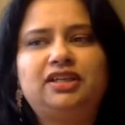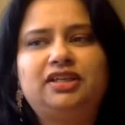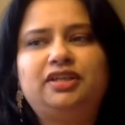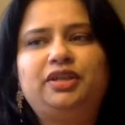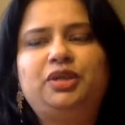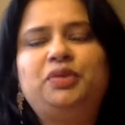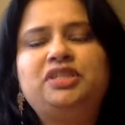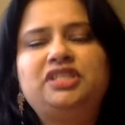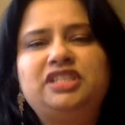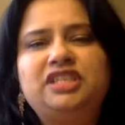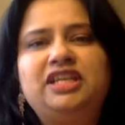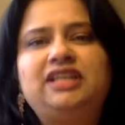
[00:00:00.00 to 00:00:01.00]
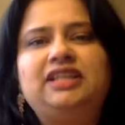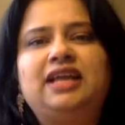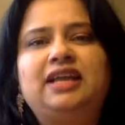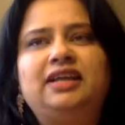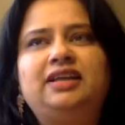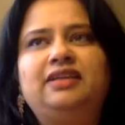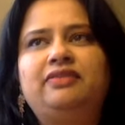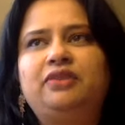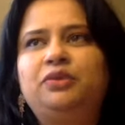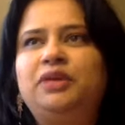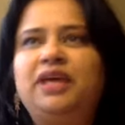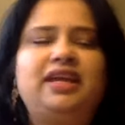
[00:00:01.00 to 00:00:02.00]
you will see that in a
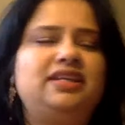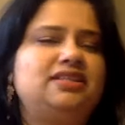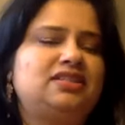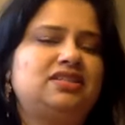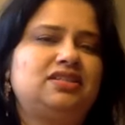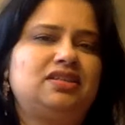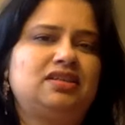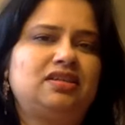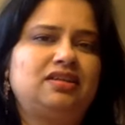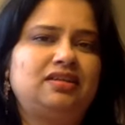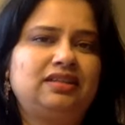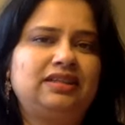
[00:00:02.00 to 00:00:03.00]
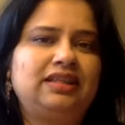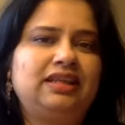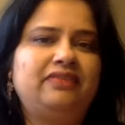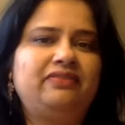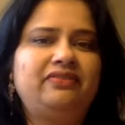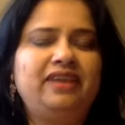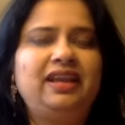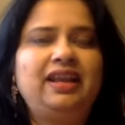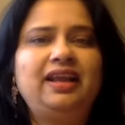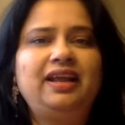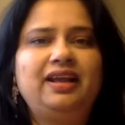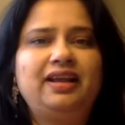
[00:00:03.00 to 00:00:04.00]
few days, the
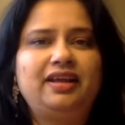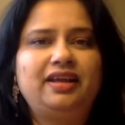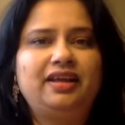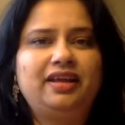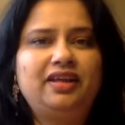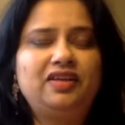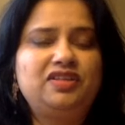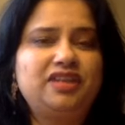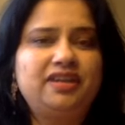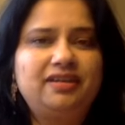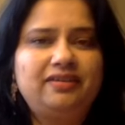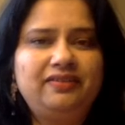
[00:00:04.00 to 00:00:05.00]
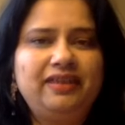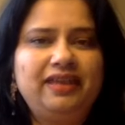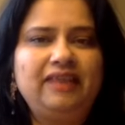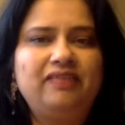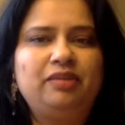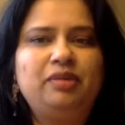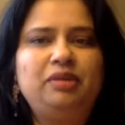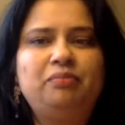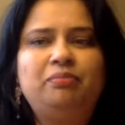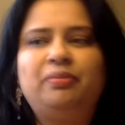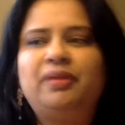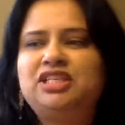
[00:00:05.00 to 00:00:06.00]
feeling, your general feeling will be
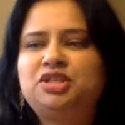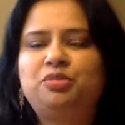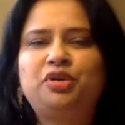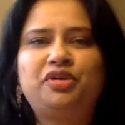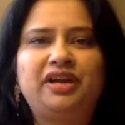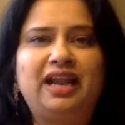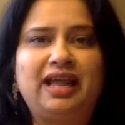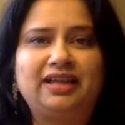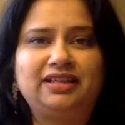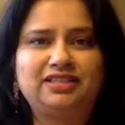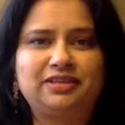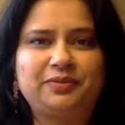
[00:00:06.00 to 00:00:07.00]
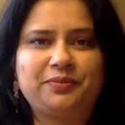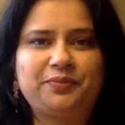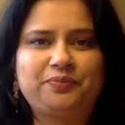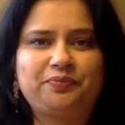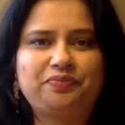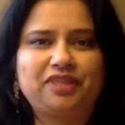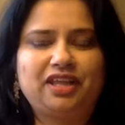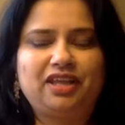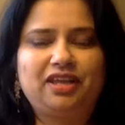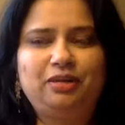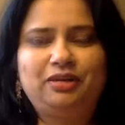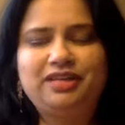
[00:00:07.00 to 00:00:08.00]
much more relaxed.
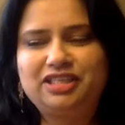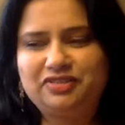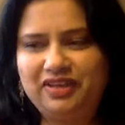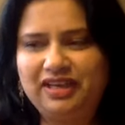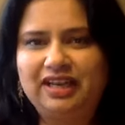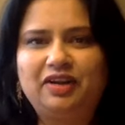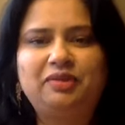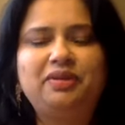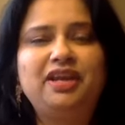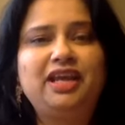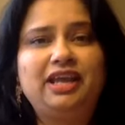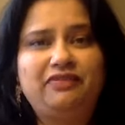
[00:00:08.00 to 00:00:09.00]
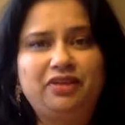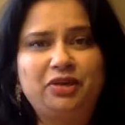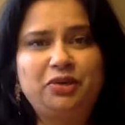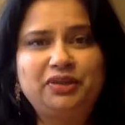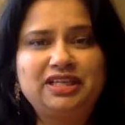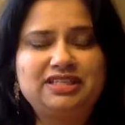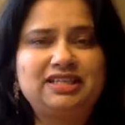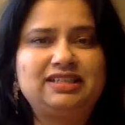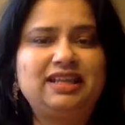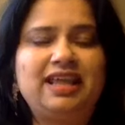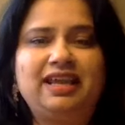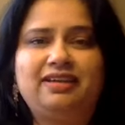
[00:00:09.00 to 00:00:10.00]
You'll just feel a lot. If you do this just
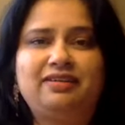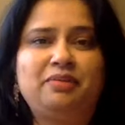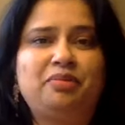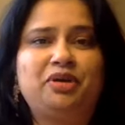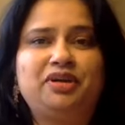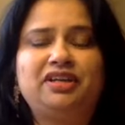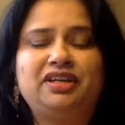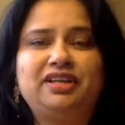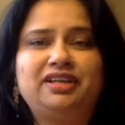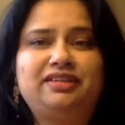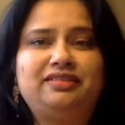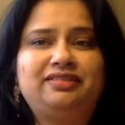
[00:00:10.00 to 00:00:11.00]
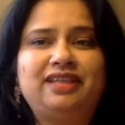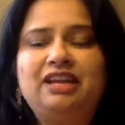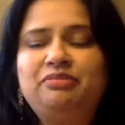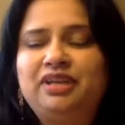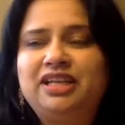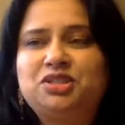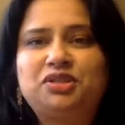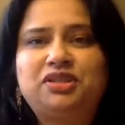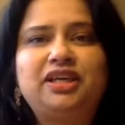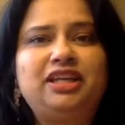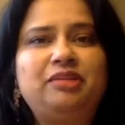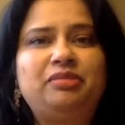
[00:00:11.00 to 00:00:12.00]
like about 10 minutes to
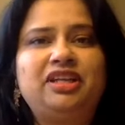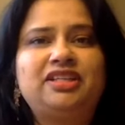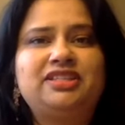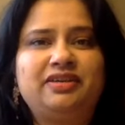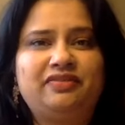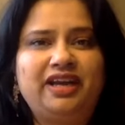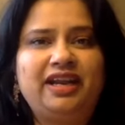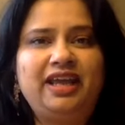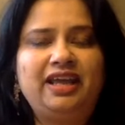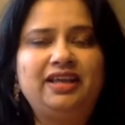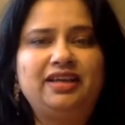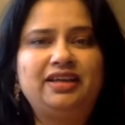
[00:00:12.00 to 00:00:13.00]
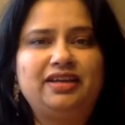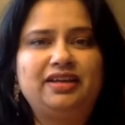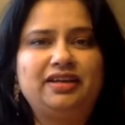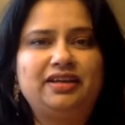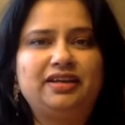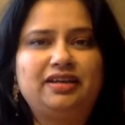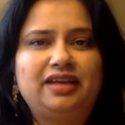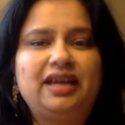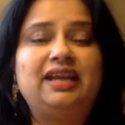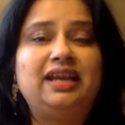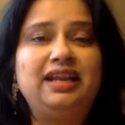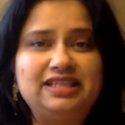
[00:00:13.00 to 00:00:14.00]
30 minutes every day,
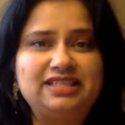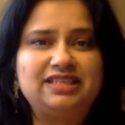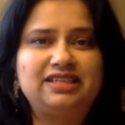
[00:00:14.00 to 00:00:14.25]
at least,